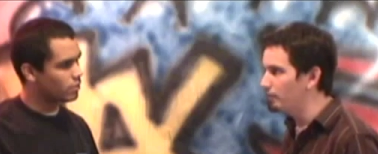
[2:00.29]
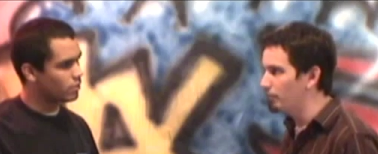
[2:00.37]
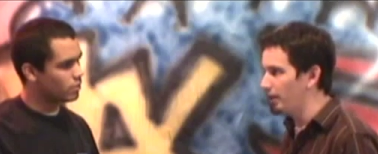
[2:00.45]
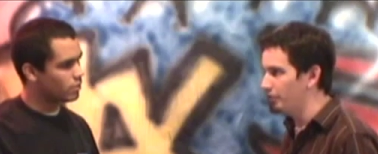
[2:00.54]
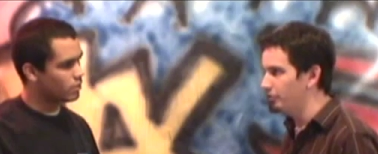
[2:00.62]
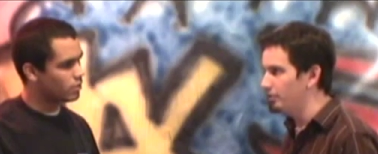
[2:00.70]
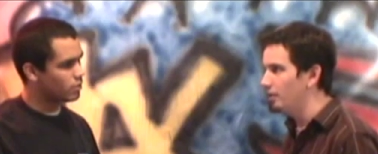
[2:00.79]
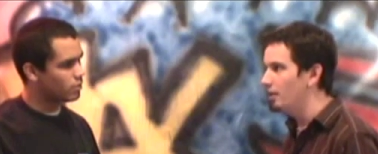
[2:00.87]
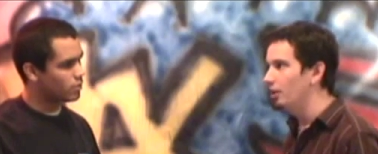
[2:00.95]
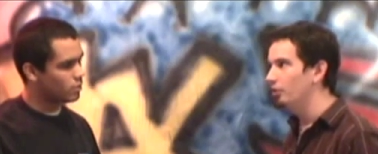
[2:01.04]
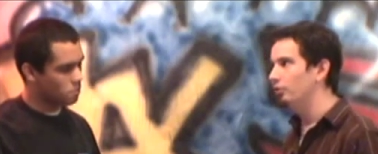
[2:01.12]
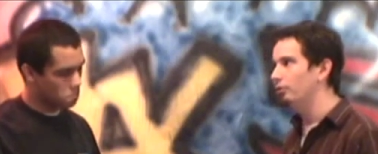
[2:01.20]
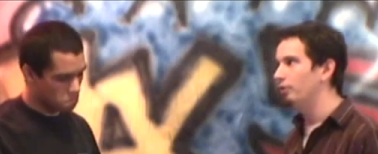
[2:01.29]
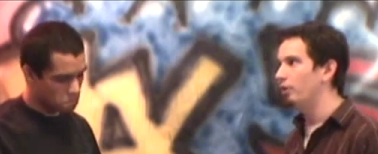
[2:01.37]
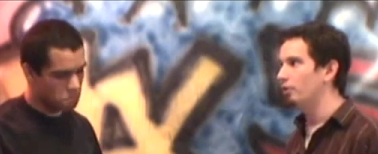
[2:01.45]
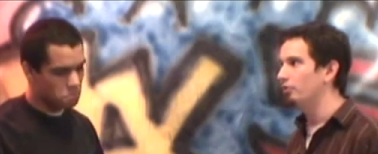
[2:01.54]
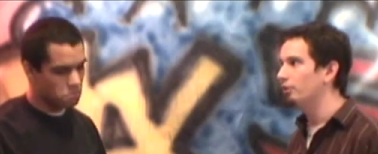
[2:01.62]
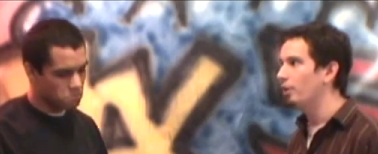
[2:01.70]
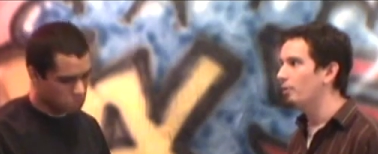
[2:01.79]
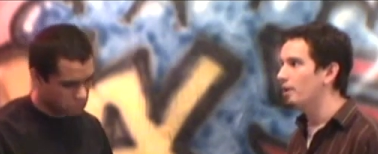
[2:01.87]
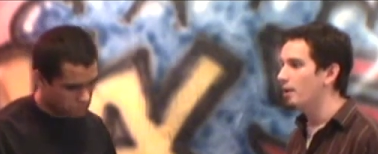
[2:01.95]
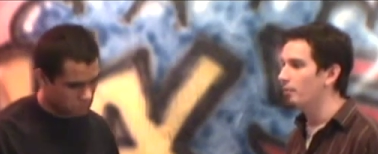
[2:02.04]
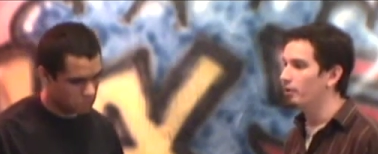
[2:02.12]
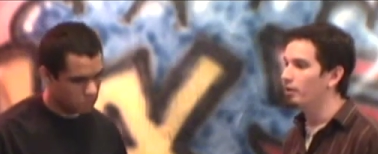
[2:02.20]
Speaker 1: compression. So if you're on a slower
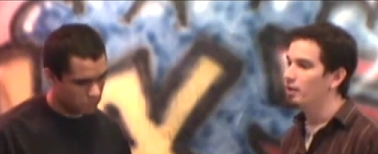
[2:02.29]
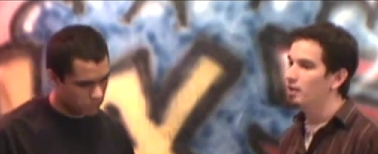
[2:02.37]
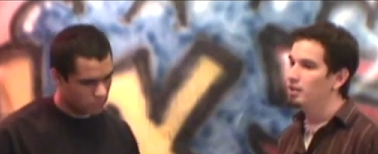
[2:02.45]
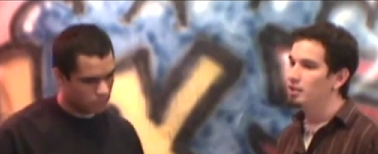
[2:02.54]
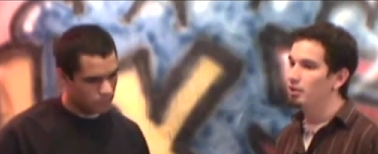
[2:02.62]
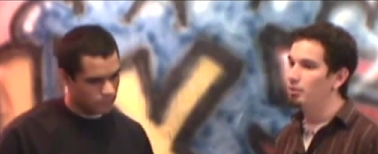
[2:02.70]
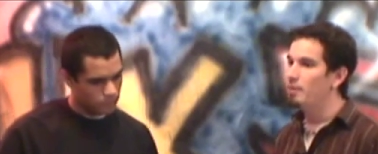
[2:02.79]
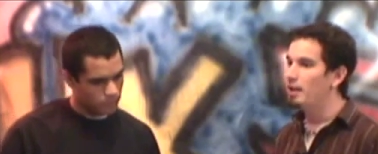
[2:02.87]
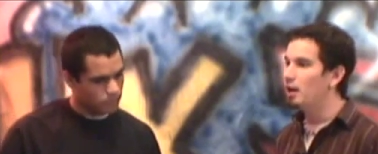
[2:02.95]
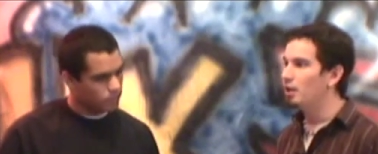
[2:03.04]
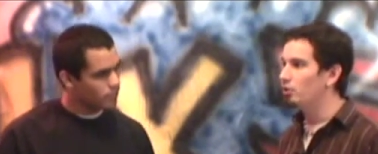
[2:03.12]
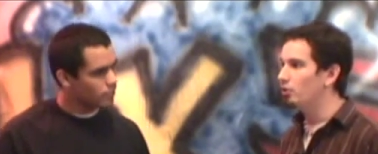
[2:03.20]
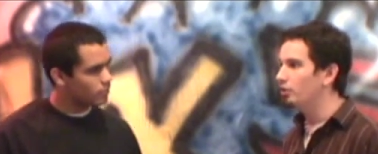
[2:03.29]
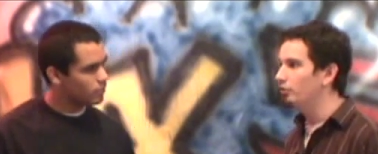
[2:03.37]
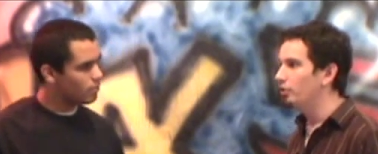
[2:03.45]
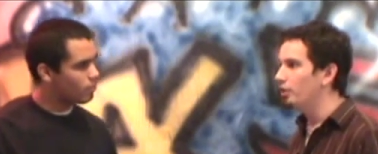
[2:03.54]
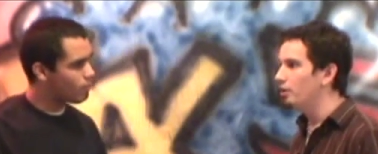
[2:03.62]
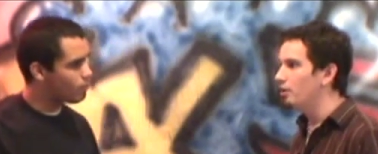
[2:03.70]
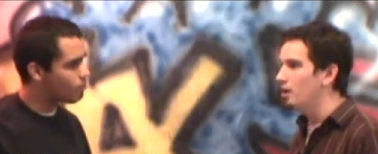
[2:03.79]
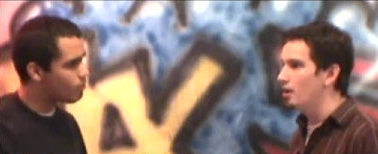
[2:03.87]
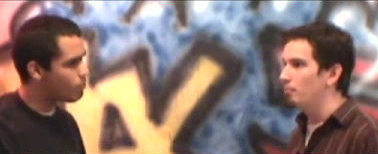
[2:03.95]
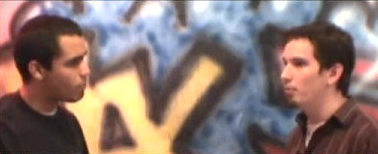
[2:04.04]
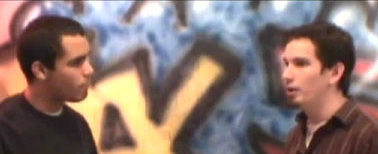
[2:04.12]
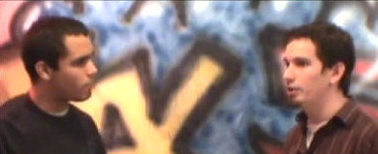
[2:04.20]
network, it may not look as good,
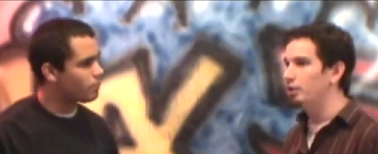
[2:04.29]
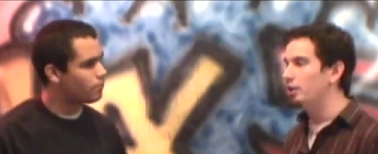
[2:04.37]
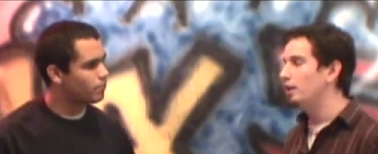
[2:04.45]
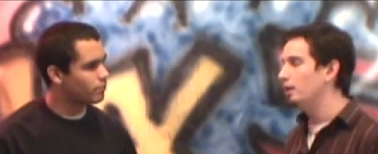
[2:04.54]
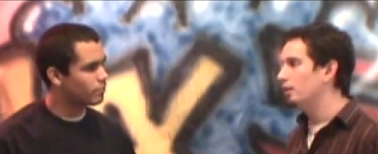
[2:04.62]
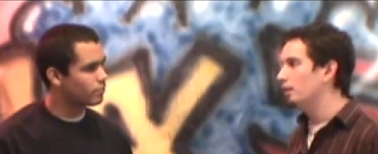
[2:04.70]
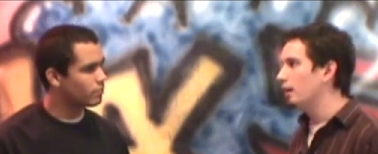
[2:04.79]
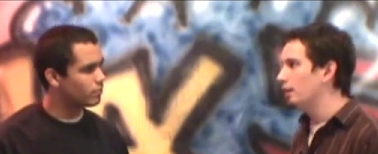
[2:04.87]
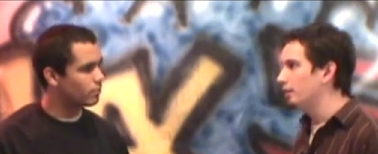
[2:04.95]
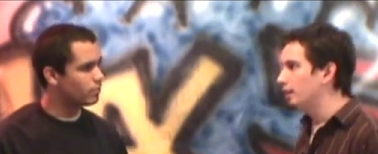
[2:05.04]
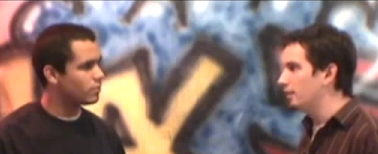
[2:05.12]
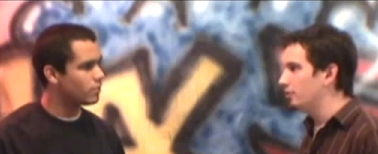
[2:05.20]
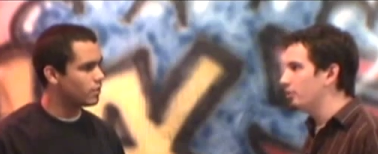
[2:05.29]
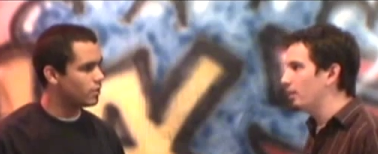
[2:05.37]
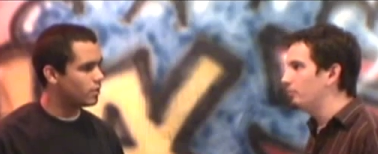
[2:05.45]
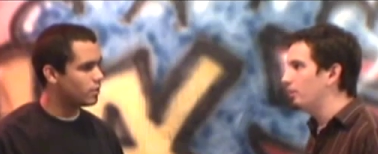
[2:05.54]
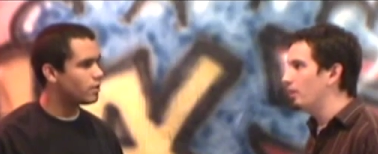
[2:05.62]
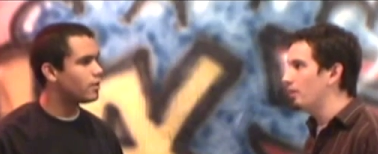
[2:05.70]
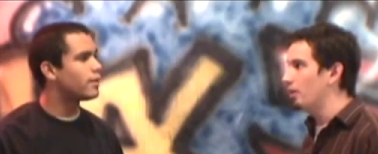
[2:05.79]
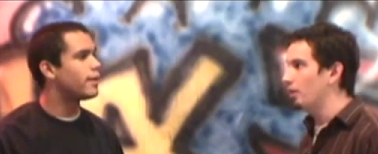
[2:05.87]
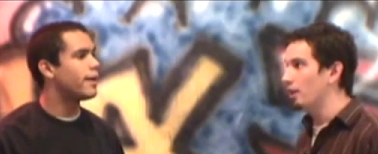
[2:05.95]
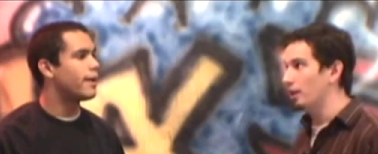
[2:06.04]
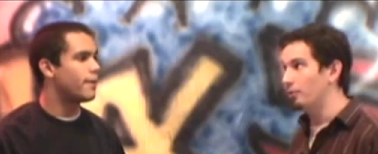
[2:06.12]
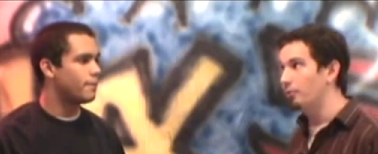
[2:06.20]
but it'll allow you to get the job done a
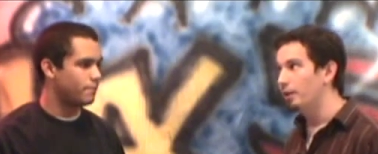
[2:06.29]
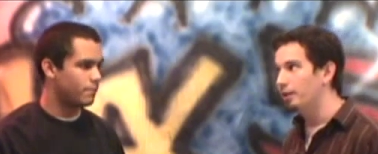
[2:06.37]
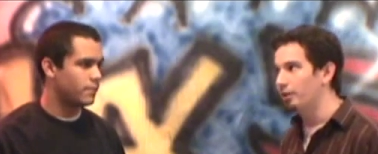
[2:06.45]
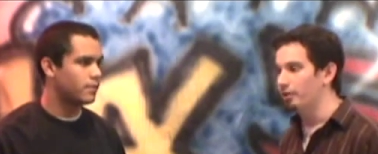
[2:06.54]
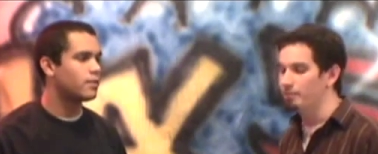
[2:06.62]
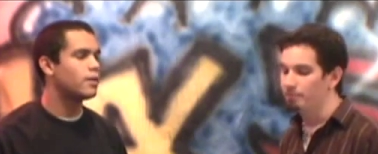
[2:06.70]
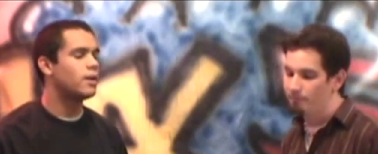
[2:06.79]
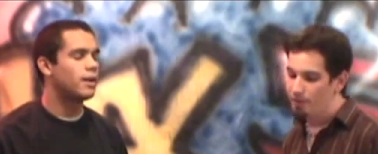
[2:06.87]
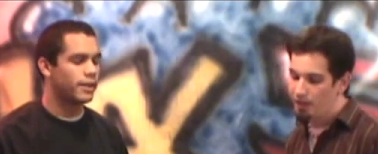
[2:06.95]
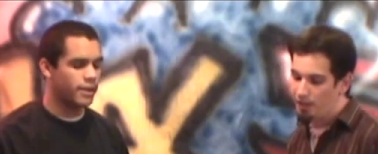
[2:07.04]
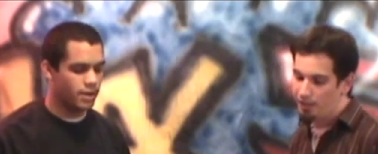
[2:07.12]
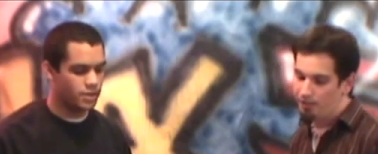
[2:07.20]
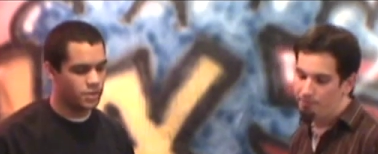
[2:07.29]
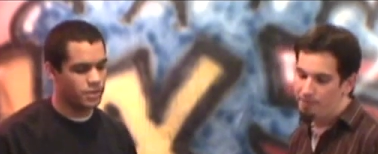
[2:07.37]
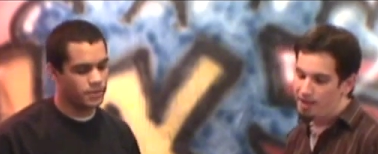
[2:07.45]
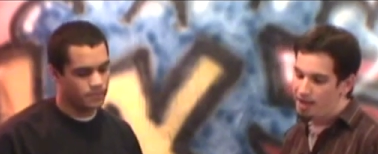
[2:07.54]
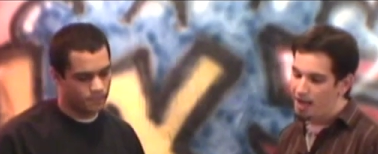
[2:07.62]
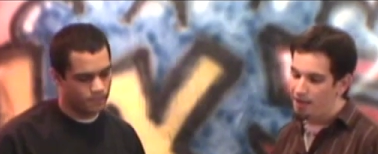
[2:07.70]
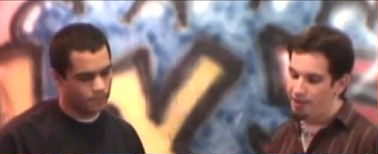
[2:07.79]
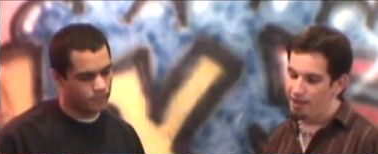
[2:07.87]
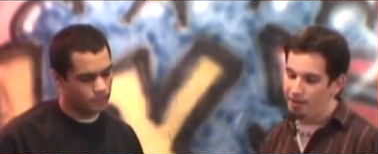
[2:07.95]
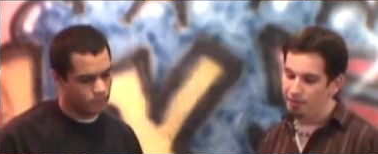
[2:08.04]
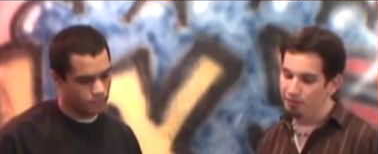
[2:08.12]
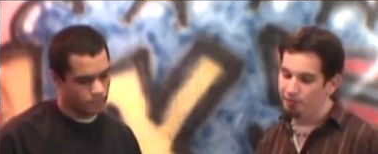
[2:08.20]
lot quicker. And
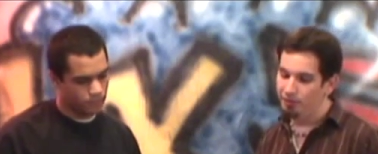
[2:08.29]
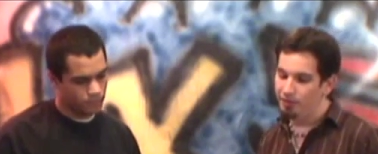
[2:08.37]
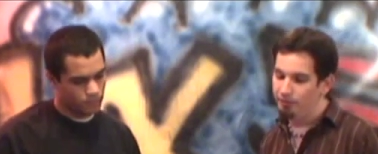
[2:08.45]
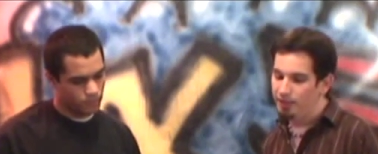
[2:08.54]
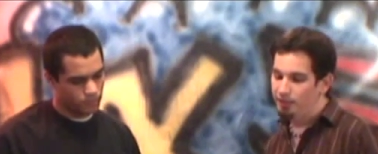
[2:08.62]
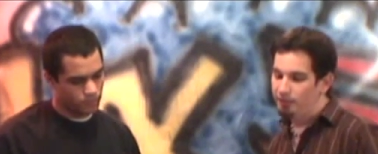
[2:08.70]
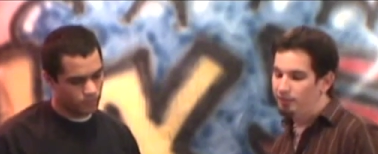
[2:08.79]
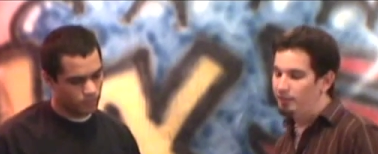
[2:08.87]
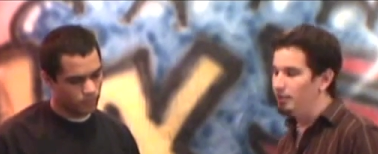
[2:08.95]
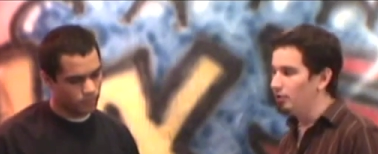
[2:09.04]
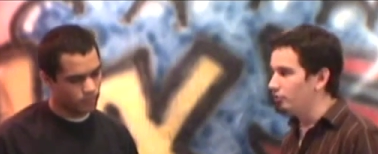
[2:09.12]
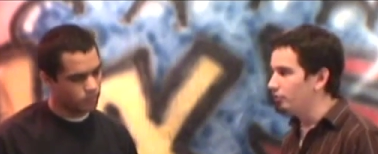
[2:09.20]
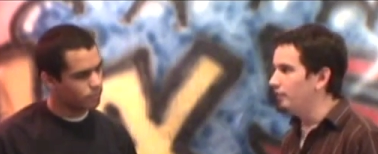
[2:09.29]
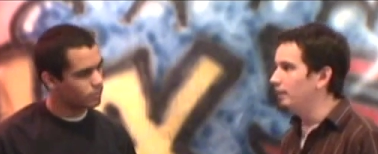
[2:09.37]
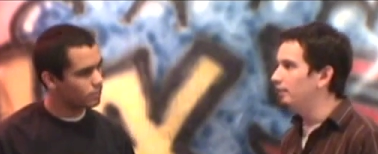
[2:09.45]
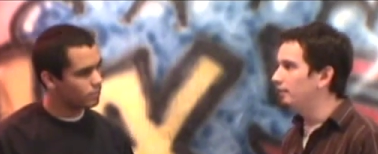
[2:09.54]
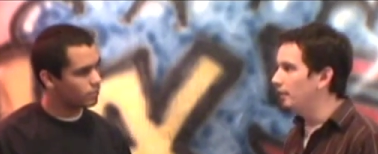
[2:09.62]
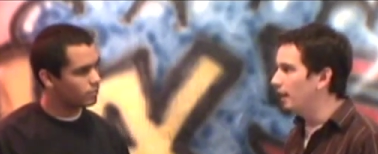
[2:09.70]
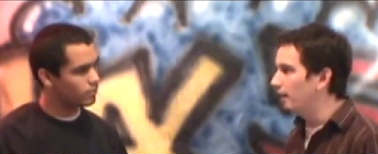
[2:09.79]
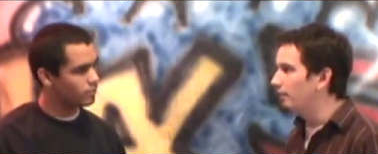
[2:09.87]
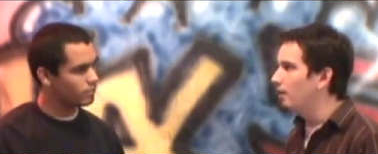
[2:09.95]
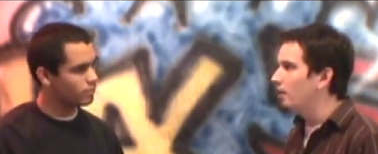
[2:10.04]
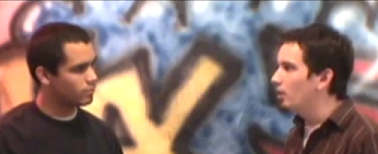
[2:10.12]
then ZVNC and UltraVNC have